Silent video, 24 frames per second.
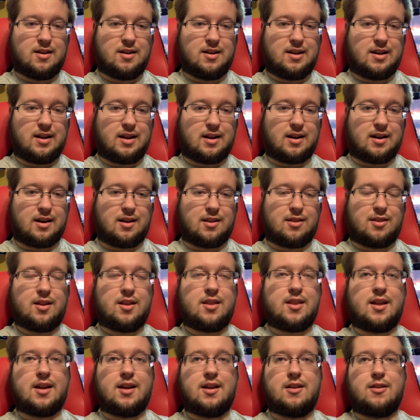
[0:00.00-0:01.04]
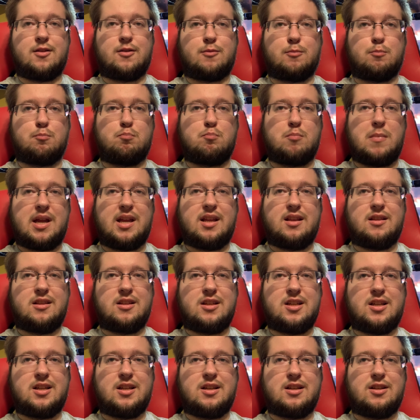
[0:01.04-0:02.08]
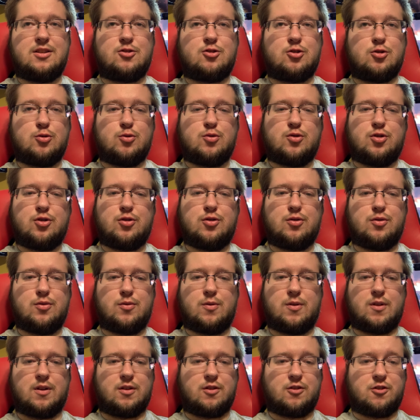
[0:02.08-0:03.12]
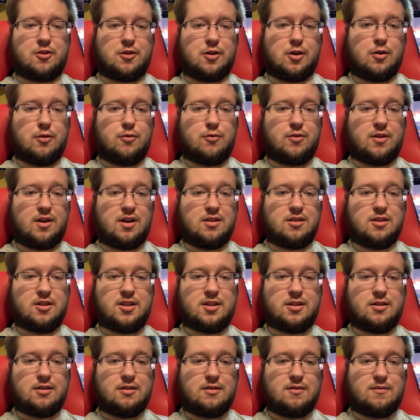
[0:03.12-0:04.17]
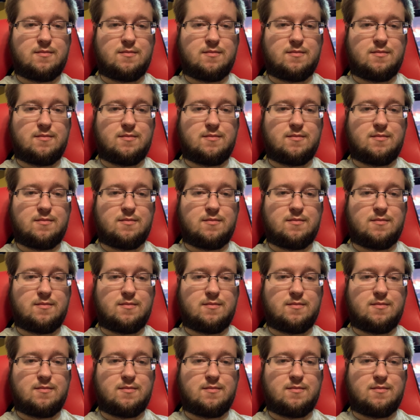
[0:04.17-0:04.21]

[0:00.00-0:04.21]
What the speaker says: And I think that is mainly due to the snow falling.